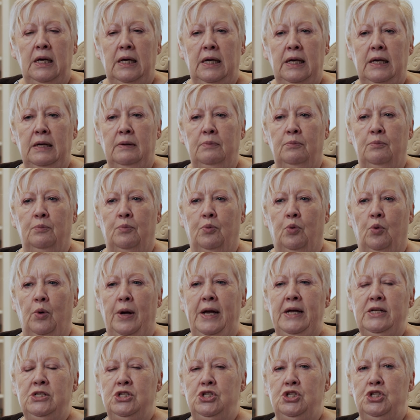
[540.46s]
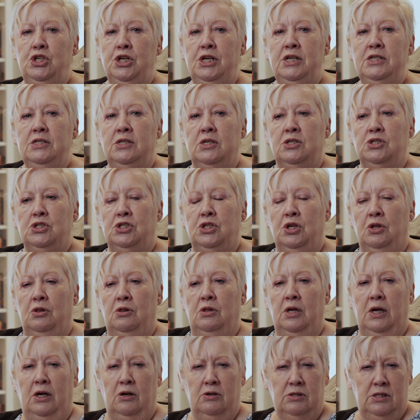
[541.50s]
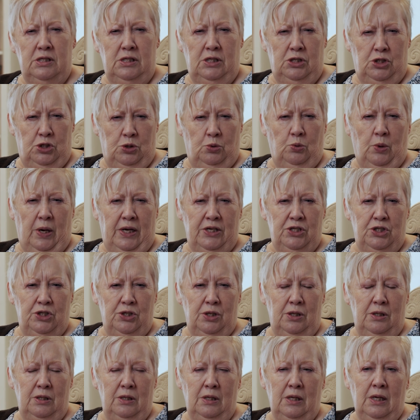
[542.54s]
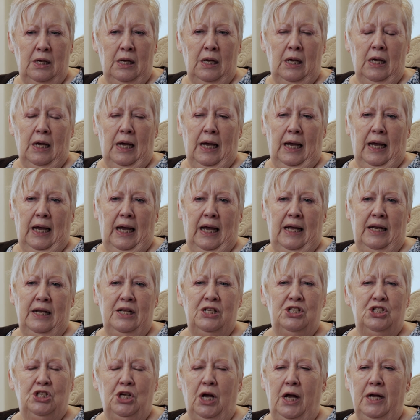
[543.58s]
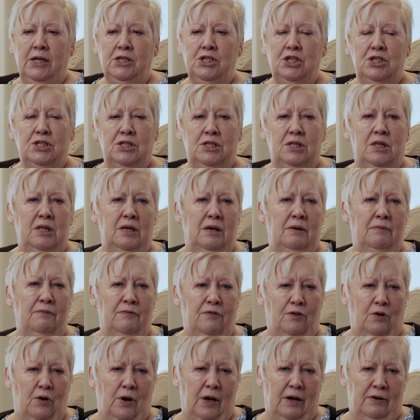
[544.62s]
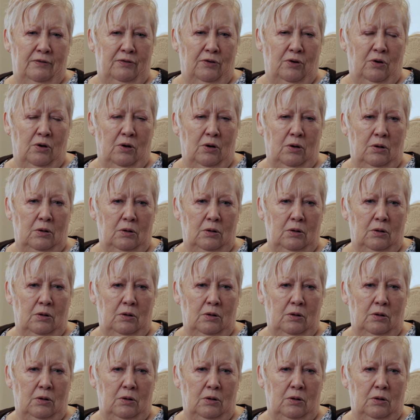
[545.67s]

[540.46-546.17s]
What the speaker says: It brings Jesus to their situation and it changes them forever.